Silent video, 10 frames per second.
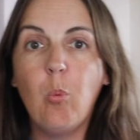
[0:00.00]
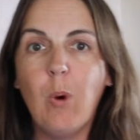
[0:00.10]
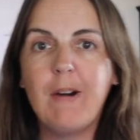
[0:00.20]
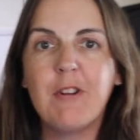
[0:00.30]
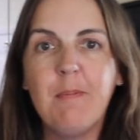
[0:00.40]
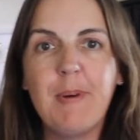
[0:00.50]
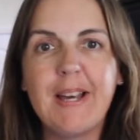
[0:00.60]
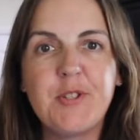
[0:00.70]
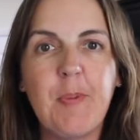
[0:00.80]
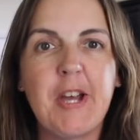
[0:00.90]
Welcome
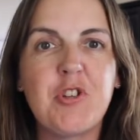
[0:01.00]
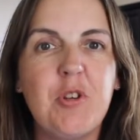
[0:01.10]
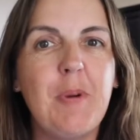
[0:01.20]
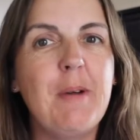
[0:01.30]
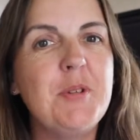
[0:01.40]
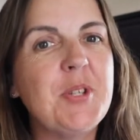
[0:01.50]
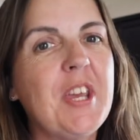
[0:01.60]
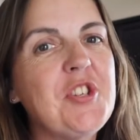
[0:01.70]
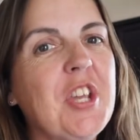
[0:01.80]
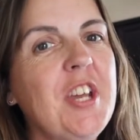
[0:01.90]
back to Passionate About
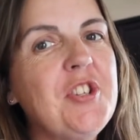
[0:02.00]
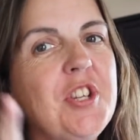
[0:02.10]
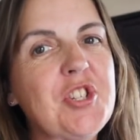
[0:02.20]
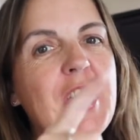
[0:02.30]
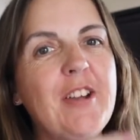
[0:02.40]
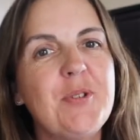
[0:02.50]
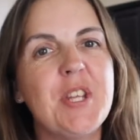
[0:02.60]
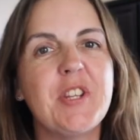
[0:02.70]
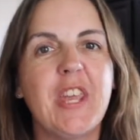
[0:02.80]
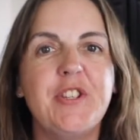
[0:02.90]
Music Education, a channel
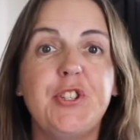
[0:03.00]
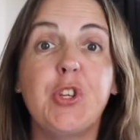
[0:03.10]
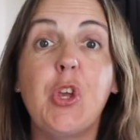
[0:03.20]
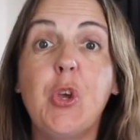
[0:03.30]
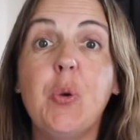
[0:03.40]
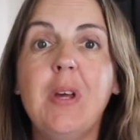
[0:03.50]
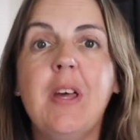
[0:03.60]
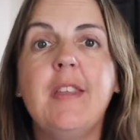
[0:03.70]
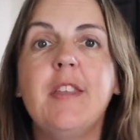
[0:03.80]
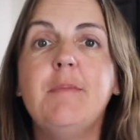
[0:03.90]
dedicated to you,
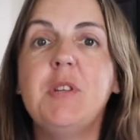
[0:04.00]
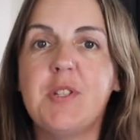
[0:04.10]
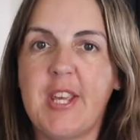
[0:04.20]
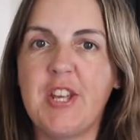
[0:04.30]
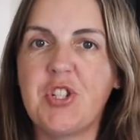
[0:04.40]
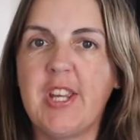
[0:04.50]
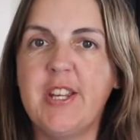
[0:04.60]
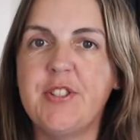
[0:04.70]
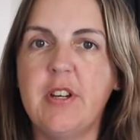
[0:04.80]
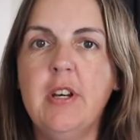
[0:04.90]
the music
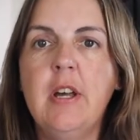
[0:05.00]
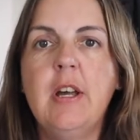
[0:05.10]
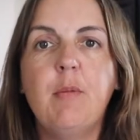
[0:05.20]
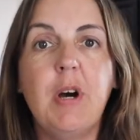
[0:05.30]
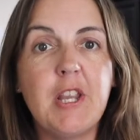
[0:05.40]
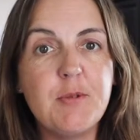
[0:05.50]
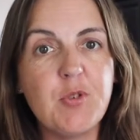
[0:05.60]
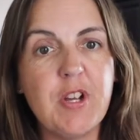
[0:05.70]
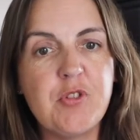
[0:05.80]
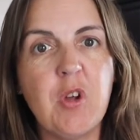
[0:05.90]
educator. My name
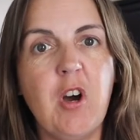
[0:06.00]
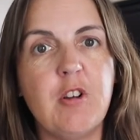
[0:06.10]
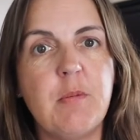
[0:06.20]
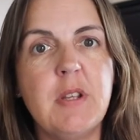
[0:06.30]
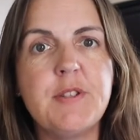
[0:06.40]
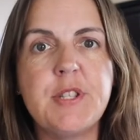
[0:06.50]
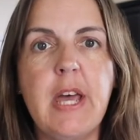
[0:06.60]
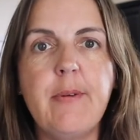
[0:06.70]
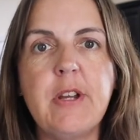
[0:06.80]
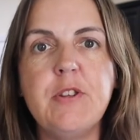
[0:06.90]
is Rachel Hardman and
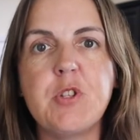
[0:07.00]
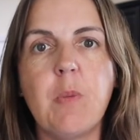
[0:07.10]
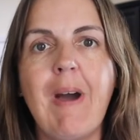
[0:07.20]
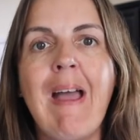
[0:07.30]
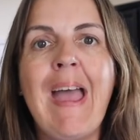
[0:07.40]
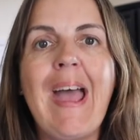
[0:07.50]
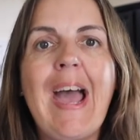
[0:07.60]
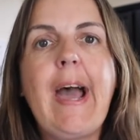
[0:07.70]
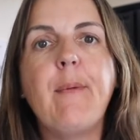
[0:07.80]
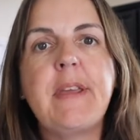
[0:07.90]
today we're going to talk about
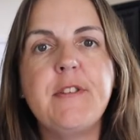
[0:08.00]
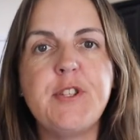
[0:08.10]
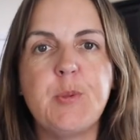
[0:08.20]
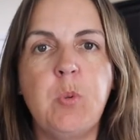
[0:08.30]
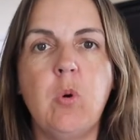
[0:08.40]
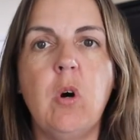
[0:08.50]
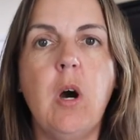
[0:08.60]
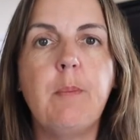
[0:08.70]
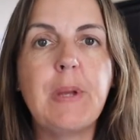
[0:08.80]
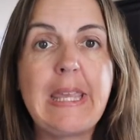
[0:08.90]
how we can support
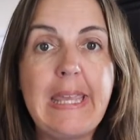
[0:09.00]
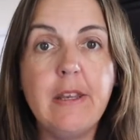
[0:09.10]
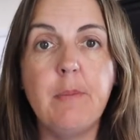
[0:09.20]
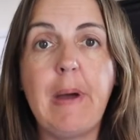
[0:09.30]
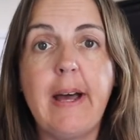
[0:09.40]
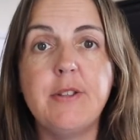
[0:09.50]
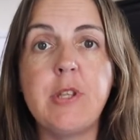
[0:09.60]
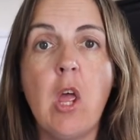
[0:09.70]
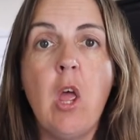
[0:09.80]
our beginner bands